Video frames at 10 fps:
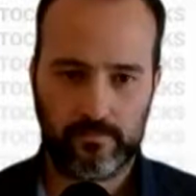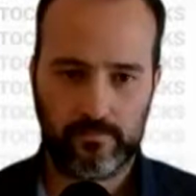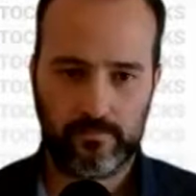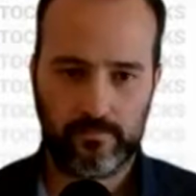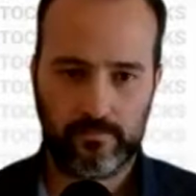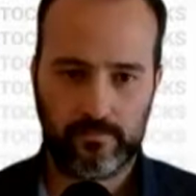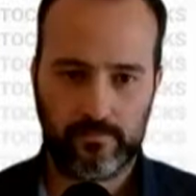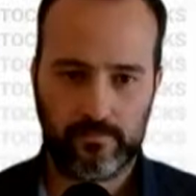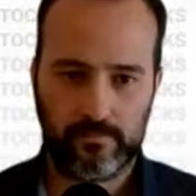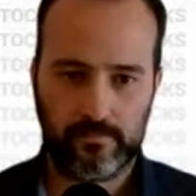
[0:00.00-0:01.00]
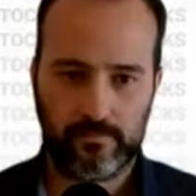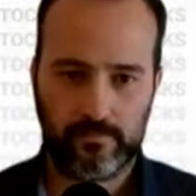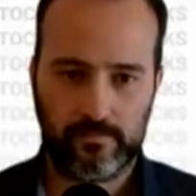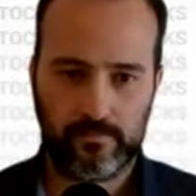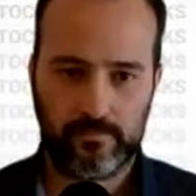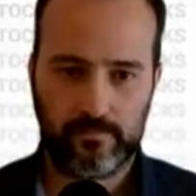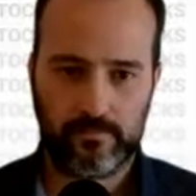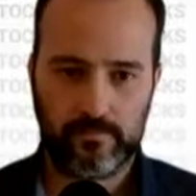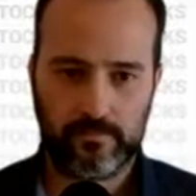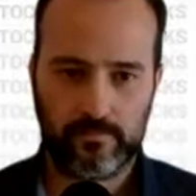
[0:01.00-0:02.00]

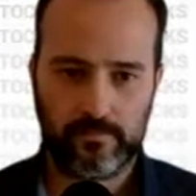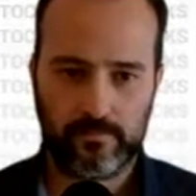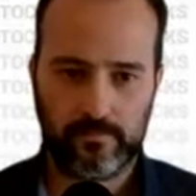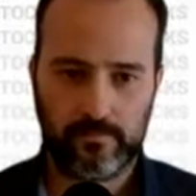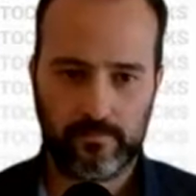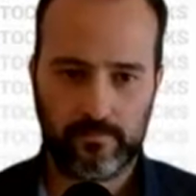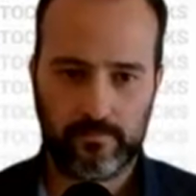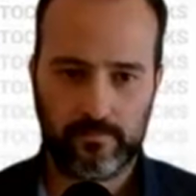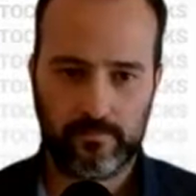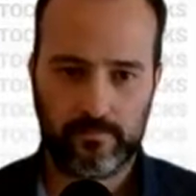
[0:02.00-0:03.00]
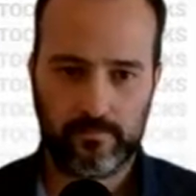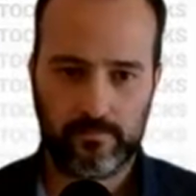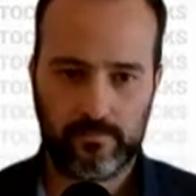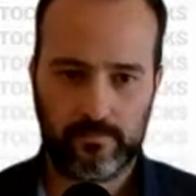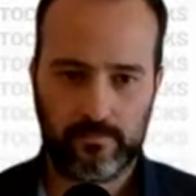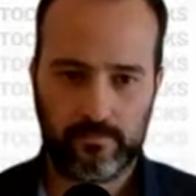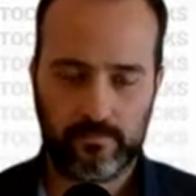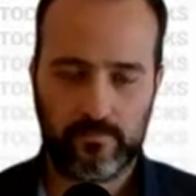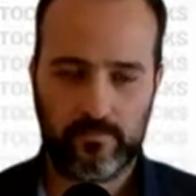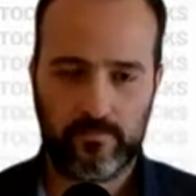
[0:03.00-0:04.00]

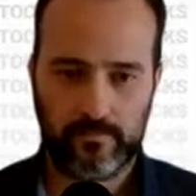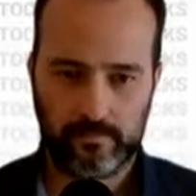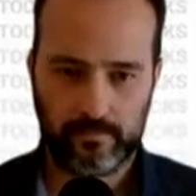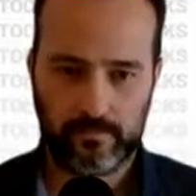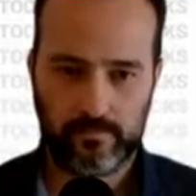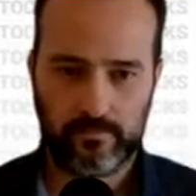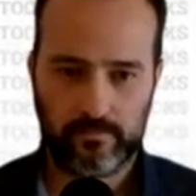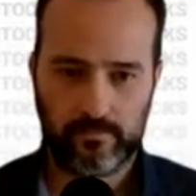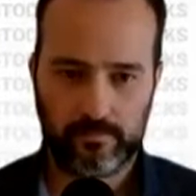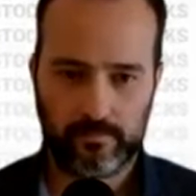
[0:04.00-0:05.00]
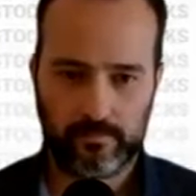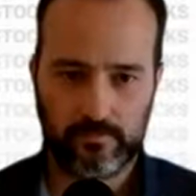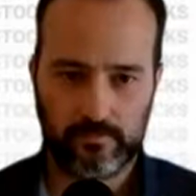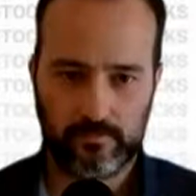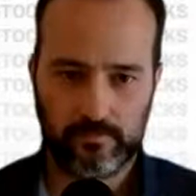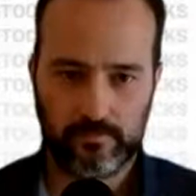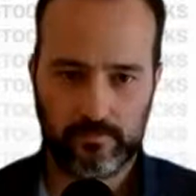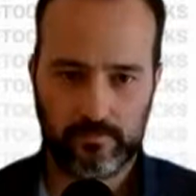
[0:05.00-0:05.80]
No words are spoken by the person on screen.